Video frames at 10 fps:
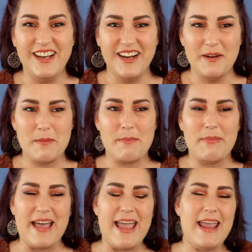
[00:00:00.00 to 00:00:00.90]

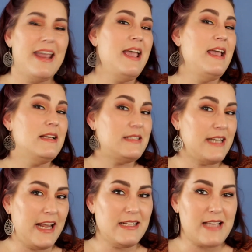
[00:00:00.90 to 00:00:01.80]
but
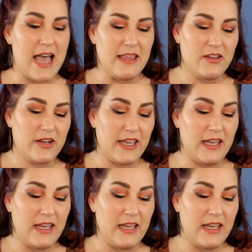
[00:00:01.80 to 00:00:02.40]
today's eye look